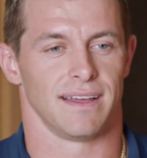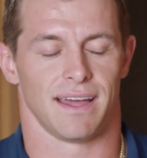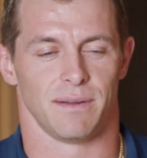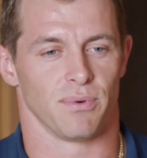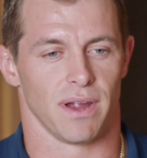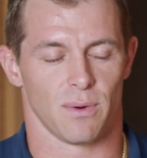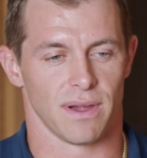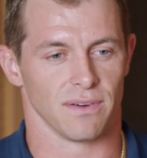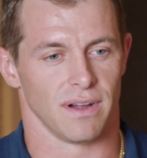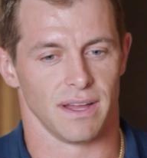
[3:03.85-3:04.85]
I had a
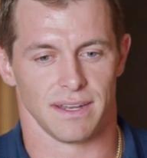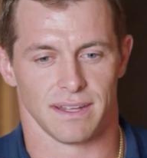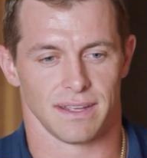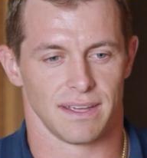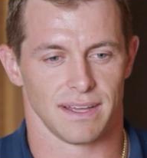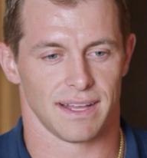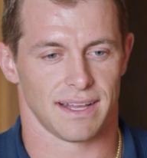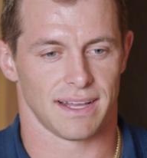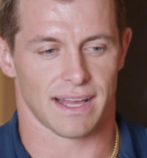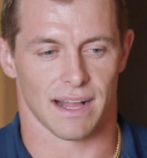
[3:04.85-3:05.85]
breakaway run.
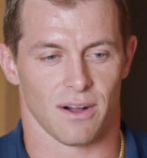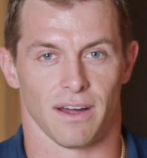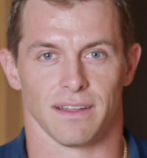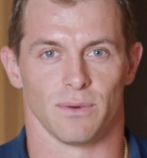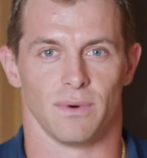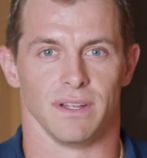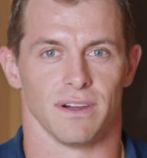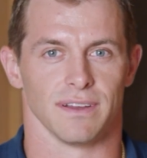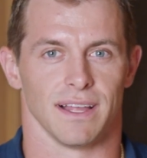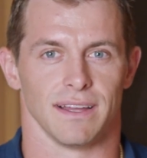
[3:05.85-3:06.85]
Got caught at the one
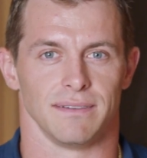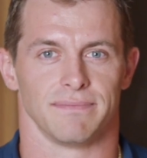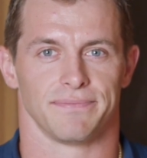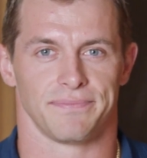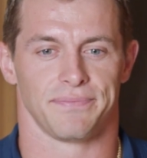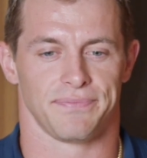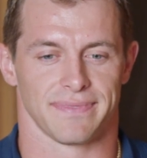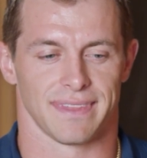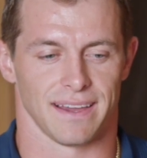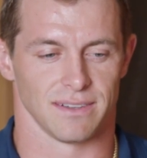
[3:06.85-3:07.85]
yard line.
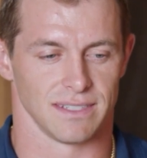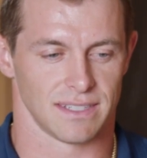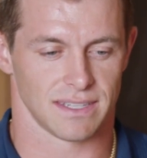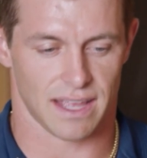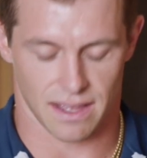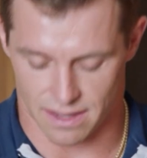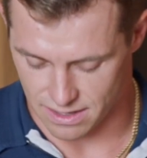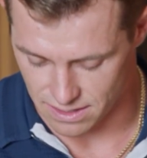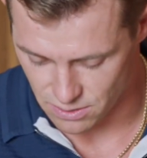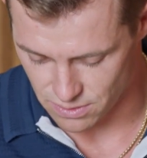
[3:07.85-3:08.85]
That was, uh,
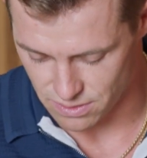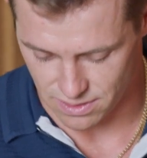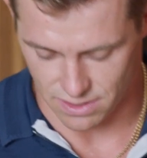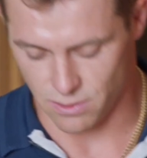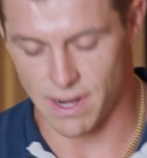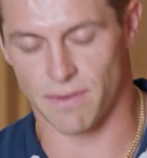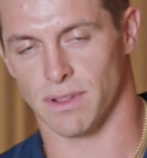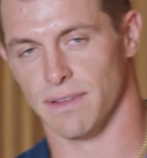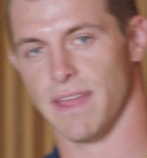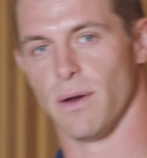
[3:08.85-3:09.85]
you, you never
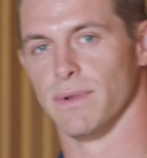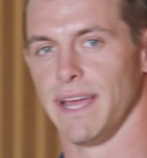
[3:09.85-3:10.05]
lived that one